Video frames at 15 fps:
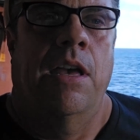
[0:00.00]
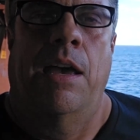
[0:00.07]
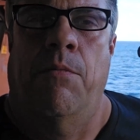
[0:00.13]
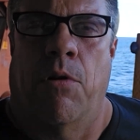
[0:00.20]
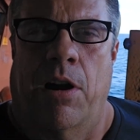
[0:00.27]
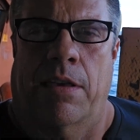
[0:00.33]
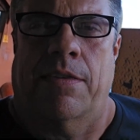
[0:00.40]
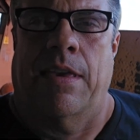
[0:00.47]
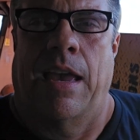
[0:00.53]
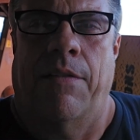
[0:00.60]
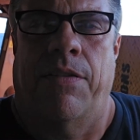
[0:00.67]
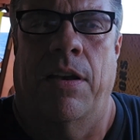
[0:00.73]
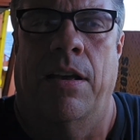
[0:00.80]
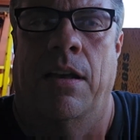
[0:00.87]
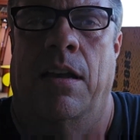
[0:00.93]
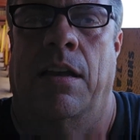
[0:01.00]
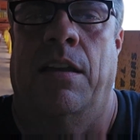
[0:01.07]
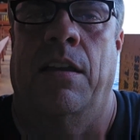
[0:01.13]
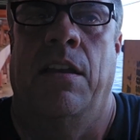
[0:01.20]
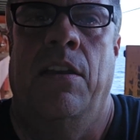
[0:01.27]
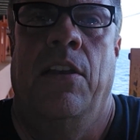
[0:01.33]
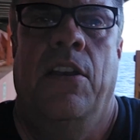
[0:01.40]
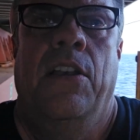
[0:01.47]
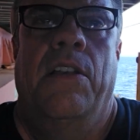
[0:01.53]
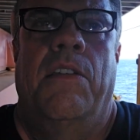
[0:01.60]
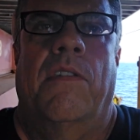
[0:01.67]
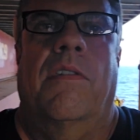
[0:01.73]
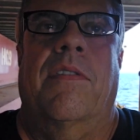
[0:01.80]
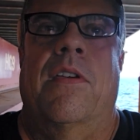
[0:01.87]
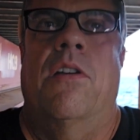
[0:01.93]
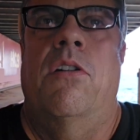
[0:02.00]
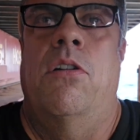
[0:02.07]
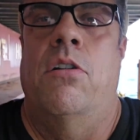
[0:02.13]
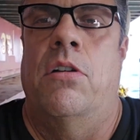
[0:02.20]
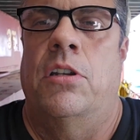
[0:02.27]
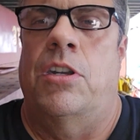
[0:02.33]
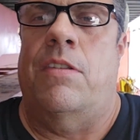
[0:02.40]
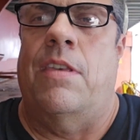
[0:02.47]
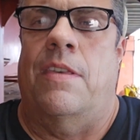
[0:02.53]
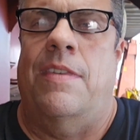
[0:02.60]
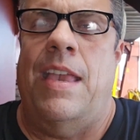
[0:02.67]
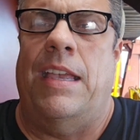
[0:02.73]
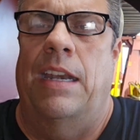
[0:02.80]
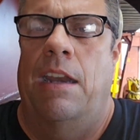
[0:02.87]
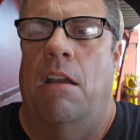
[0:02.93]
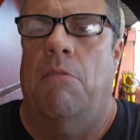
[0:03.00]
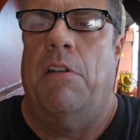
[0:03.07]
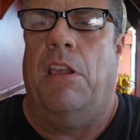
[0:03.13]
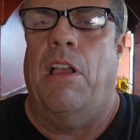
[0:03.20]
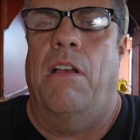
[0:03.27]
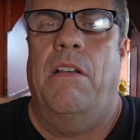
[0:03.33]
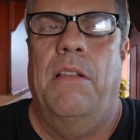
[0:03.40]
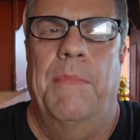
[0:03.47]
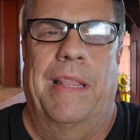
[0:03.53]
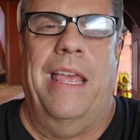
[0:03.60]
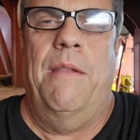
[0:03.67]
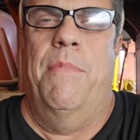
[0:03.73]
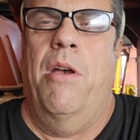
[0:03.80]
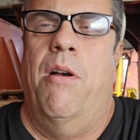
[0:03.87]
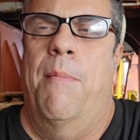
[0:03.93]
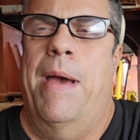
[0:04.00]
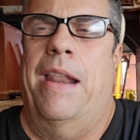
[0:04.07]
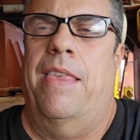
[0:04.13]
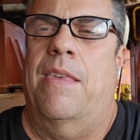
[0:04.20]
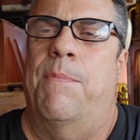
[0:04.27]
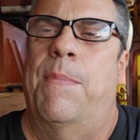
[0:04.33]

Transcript: and work safe. So just a second here, I'm gonna call them and let them know I'm out of the